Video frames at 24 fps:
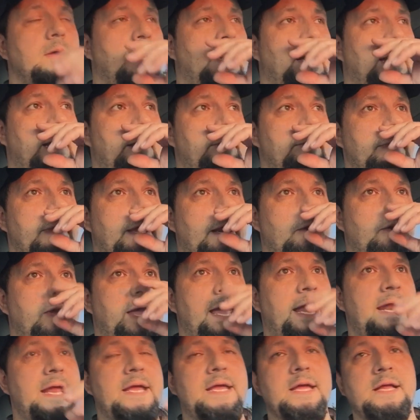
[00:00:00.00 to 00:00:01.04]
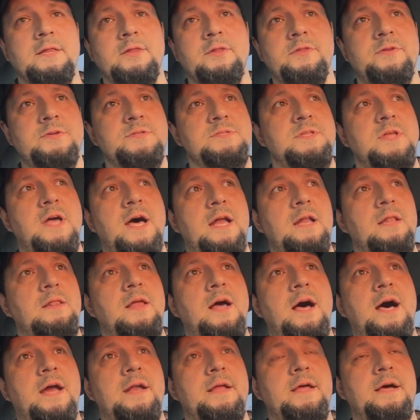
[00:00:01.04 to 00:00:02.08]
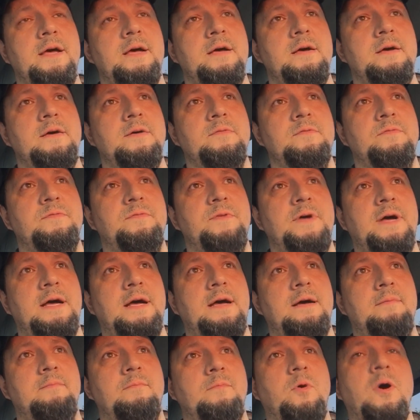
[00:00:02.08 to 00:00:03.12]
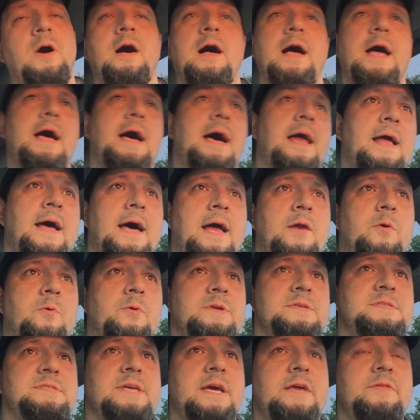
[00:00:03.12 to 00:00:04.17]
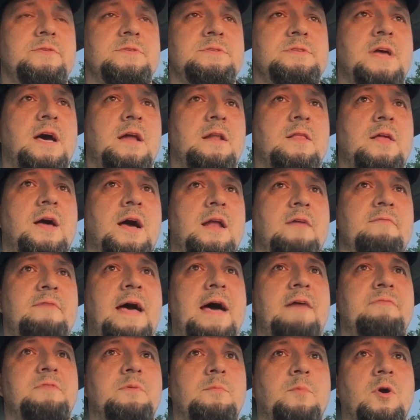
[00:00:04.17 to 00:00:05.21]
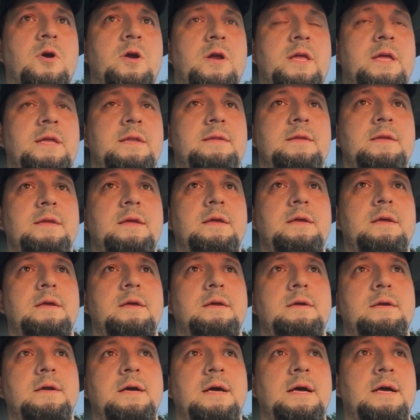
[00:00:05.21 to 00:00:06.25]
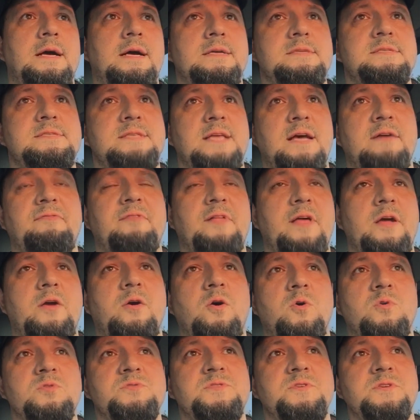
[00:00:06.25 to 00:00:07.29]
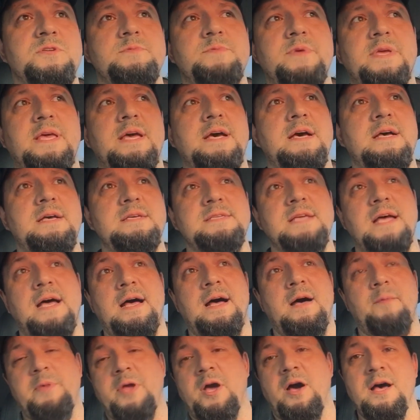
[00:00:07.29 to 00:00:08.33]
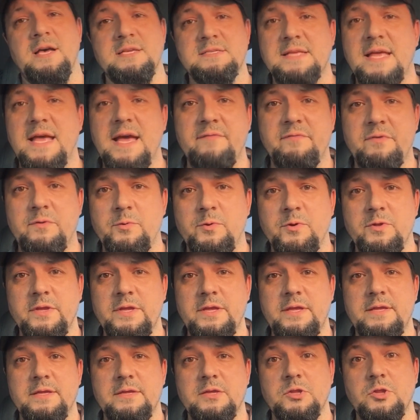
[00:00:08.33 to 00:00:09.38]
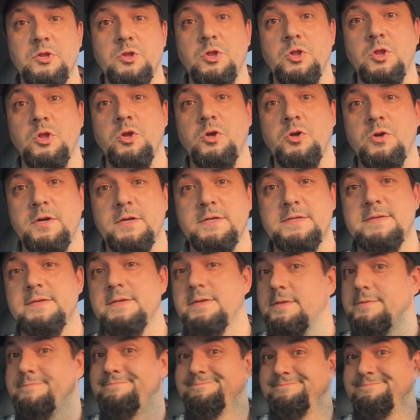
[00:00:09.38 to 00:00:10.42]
Canik, there's not a lot of, I don't want to say there's not a lot of aftermarket stuff like holsters, because I'll be honest, I haven't really looked,